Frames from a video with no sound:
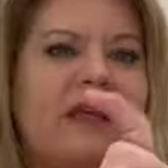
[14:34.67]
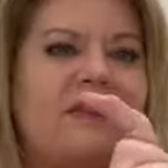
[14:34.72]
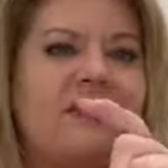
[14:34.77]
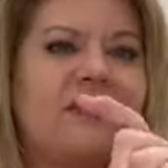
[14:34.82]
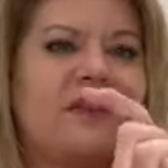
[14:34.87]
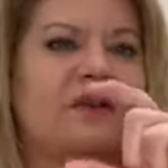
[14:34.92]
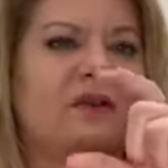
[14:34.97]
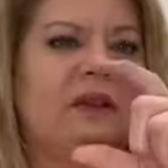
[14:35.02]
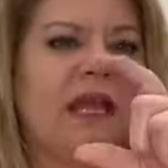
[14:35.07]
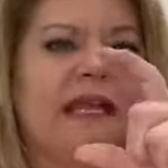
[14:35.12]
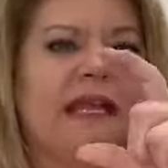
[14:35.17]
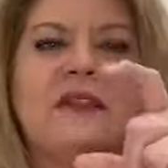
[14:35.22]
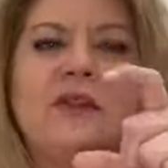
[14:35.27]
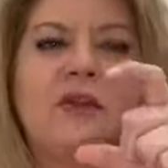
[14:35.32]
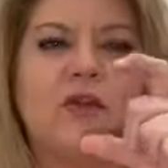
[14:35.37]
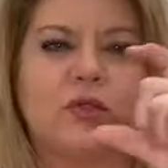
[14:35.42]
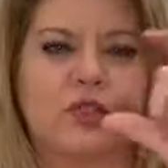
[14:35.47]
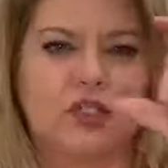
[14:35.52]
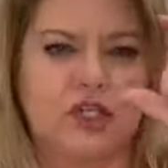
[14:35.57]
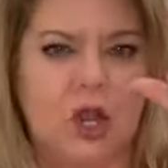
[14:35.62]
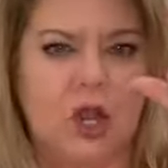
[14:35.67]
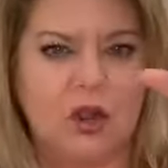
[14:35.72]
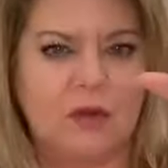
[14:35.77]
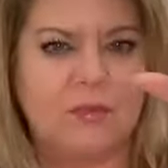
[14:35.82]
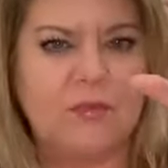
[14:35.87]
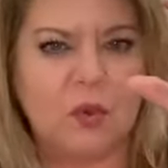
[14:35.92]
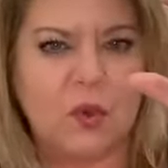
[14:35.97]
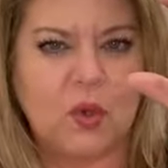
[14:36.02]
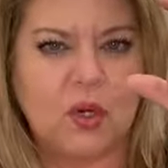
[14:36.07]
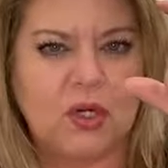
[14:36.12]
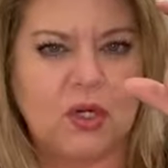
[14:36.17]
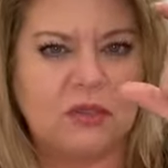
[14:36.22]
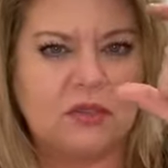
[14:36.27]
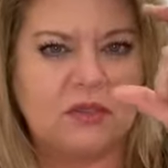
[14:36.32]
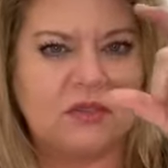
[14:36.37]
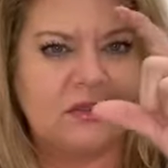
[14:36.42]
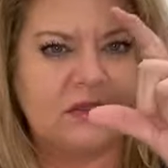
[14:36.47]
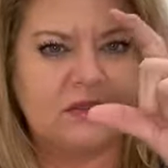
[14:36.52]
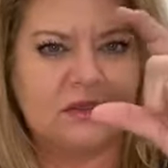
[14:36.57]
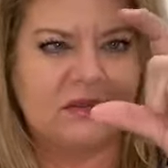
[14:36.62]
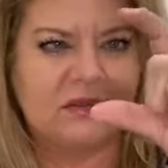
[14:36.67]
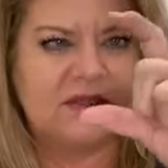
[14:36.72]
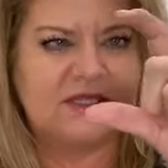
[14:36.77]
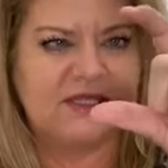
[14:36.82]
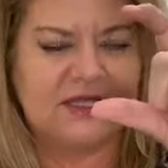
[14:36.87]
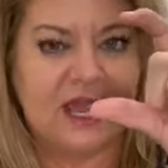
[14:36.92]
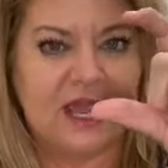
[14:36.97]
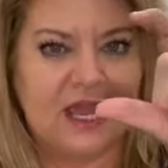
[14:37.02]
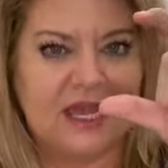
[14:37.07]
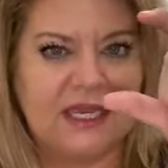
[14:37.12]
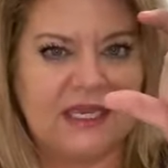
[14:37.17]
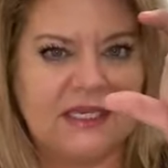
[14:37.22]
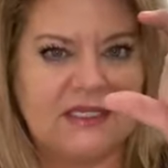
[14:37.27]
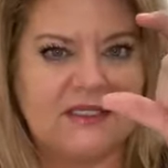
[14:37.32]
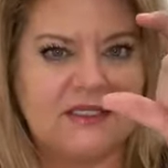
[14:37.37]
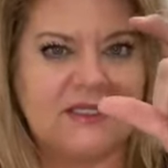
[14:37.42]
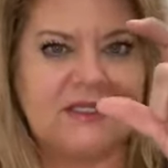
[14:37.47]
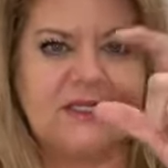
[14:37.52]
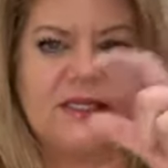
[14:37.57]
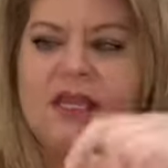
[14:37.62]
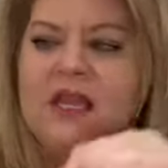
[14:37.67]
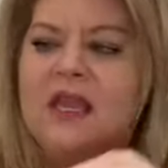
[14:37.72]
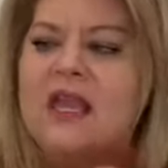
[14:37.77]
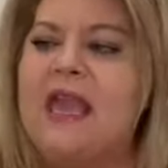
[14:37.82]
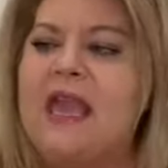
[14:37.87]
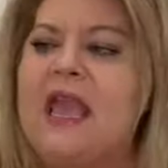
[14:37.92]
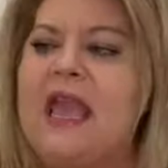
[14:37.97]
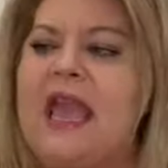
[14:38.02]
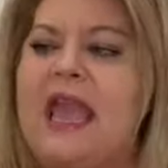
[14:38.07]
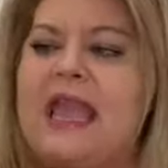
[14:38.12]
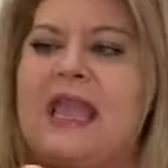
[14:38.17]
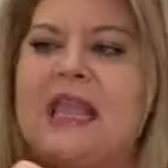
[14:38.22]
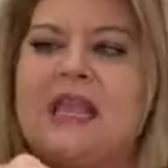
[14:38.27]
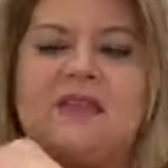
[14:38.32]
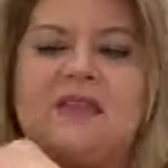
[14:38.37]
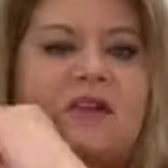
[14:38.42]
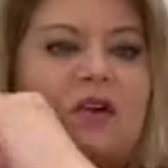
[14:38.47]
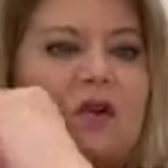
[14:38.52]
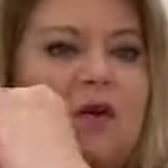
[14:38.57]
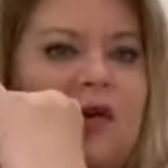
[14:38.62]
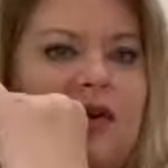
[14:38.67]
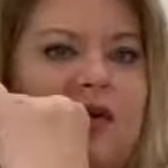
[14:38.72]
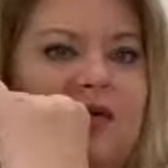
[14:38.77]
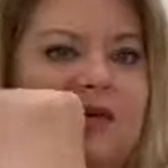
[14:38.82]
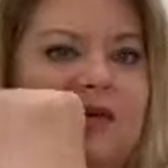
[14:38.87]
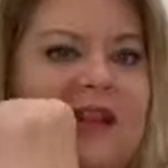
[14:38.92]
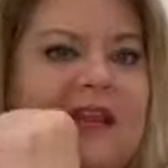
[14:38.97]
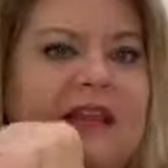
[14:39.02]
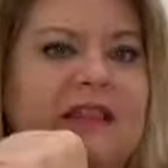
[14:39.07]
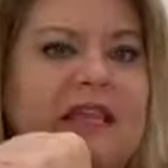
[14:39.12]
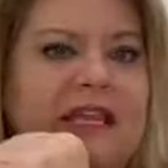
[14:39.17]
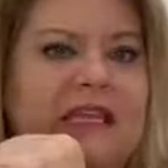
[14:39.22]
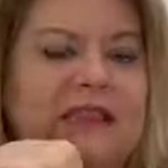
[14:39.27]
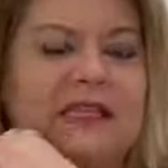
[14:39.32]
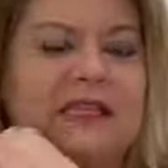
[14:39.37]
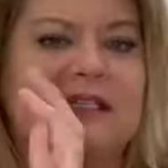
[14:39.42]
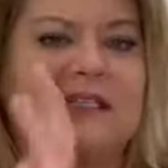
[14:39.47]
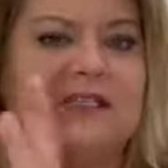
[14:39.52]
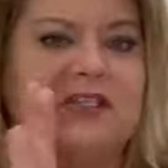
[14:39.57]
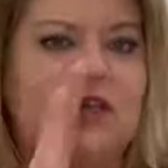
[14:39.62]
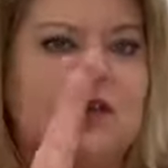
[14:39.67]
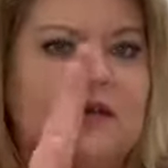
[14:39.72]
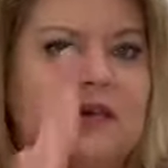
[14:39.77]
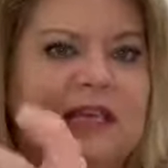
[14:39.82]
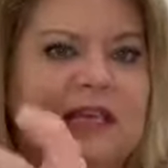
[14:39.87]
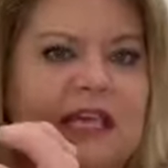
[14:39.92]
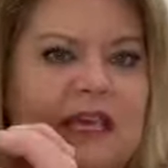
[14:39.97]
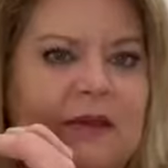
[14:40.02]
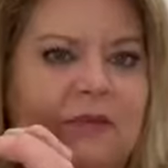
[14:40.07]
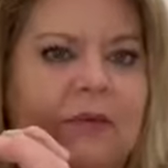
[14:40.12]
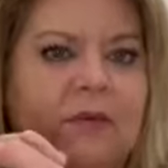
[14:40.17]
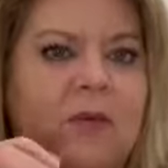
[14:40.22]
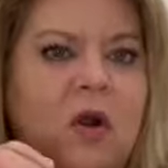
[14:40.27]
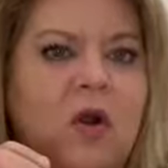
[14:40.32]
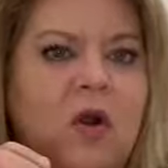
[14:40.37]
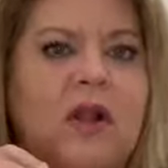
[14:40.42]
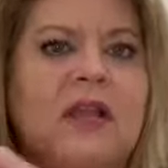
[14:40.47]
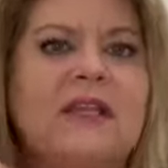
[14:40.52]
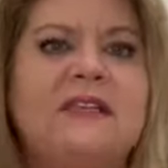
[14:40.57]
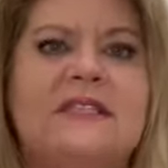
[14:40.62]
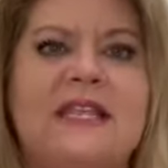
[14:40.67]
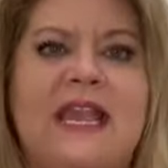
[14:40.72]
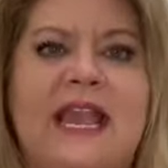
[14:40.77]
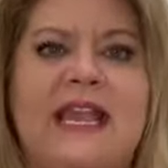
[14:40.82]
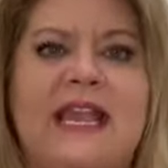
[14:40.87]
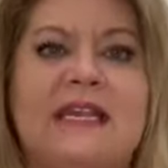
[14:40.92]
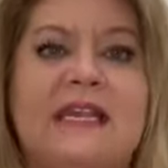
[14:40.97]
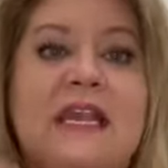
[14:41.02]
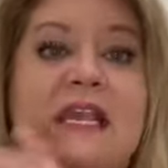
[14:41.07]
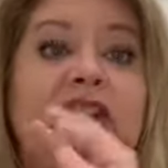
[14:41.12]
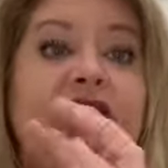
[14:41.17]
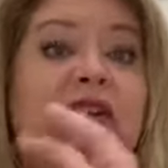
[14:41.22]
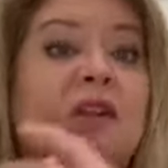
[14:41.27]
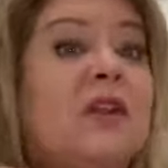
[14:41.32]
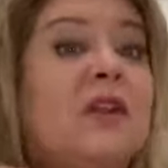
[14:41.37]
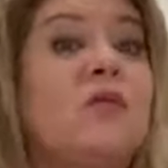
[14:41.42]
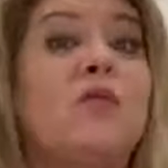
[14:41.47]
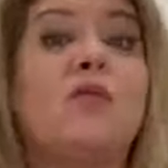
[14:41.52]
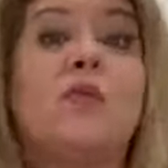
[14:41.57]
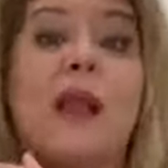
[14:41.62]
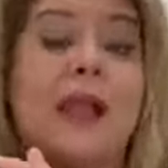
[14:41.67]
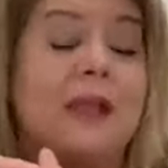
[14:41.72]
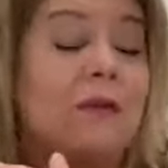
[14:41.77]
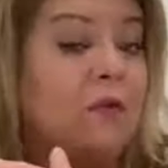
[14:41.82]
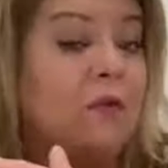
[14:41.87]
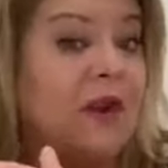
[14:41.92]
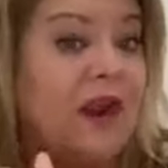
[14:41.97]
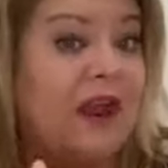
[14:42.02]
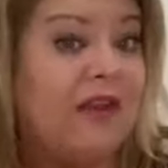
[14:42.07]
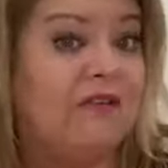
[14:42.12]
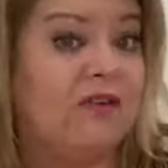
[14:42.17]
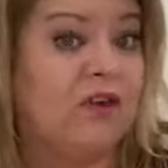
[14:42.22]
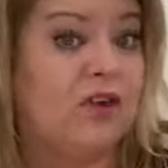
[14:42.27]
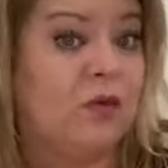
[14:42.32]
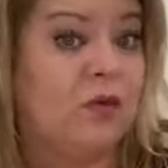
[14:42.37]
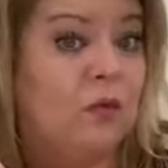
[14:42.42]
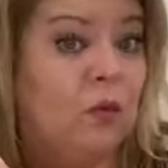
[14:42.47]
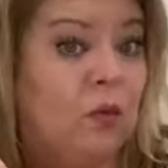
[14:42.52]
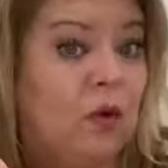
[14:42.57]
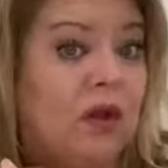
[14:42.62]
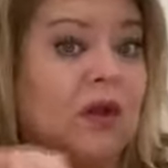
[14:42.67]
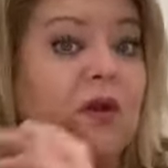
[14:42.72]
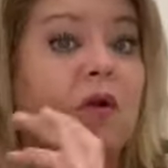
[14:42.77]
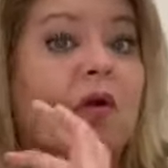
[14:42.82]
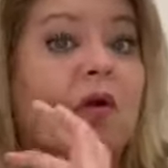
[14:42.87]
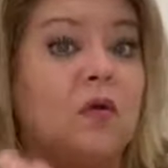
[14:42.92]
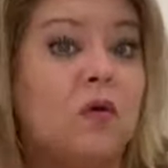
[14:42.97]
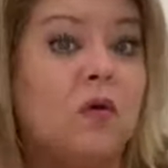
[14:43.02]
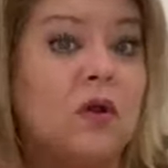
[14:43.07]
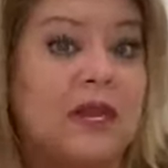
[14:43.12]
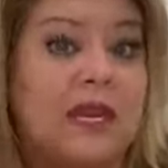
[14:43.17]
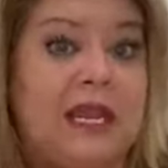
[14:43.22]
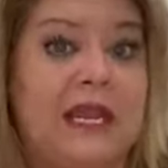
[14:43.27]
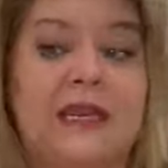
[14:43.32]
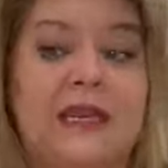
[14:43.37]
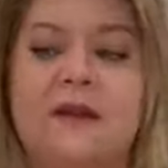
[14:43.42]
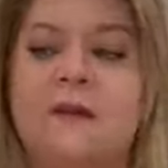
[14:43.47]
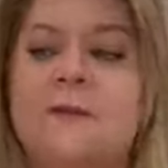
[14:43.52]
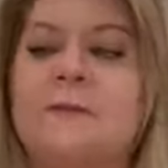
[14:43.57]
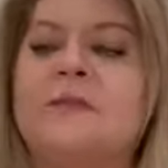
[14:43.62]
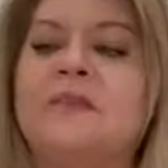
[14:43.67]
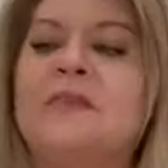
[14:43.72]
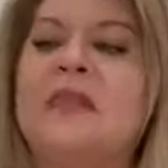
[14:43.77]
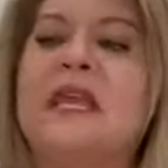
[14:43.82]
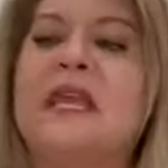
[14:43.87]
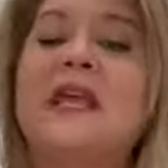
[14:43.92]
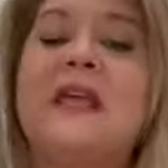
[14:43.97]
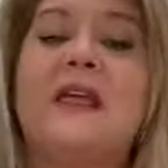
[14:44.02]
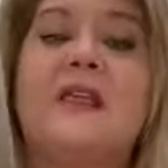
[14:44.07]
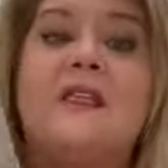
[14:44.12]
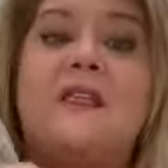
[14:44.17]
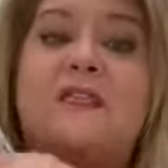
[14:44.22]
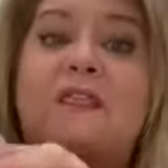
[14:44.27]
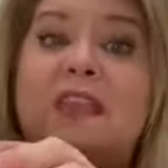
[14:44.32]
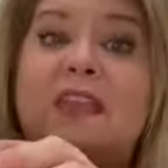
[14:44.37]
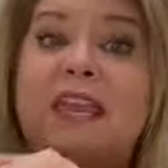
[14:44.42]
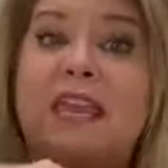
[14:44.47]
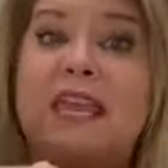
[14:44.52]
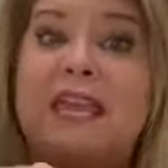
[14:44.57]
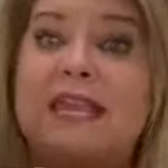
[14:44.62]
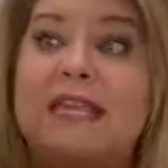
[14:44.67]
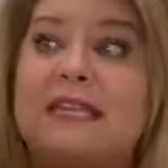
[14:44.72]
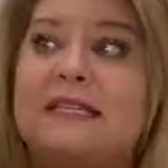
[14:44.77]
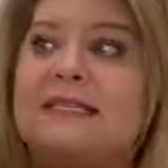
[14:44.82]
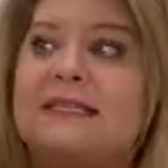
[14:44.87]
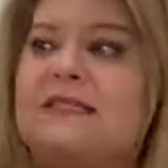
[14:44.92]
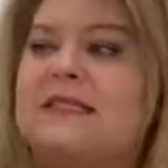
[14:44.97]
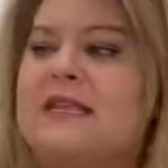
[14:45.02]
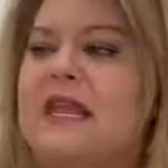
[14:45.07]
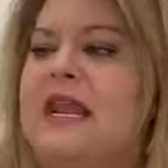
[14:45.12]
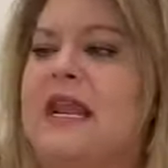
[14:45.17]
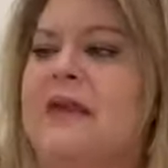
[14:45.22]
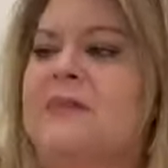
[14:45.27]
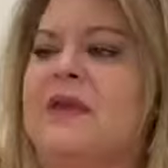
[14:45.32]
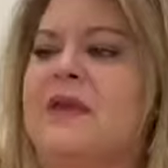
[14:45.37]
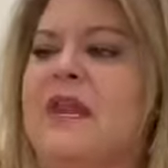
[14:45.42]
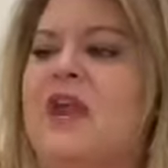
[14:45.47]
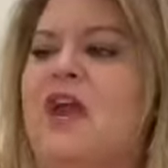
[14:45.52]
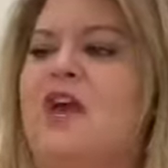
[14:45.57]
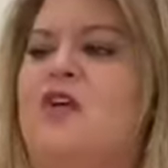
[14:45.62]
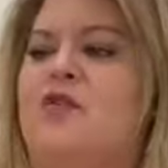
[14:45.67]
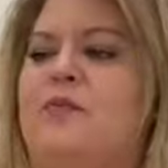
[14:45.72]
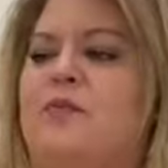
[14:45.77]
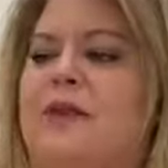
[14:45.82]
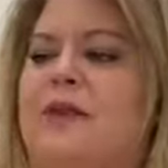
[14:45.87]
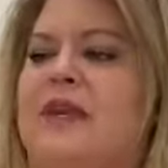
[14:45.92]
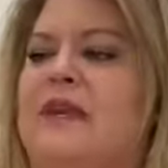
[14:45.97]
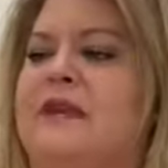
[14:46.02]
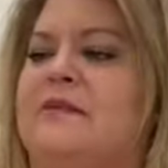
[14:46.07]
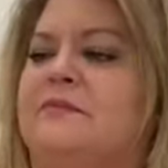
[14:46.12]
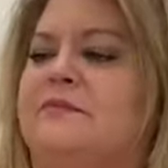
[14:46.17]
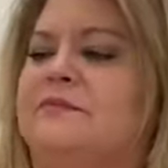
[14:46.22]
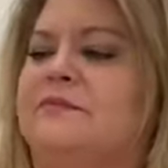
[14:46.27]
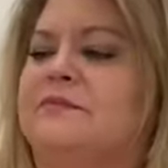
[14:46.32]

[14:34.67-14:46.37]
they're like little chalkboard signs, and they're on a ring like this. You can keep them all contained, and you can write whatever you want on it. These, and I'm gonna open it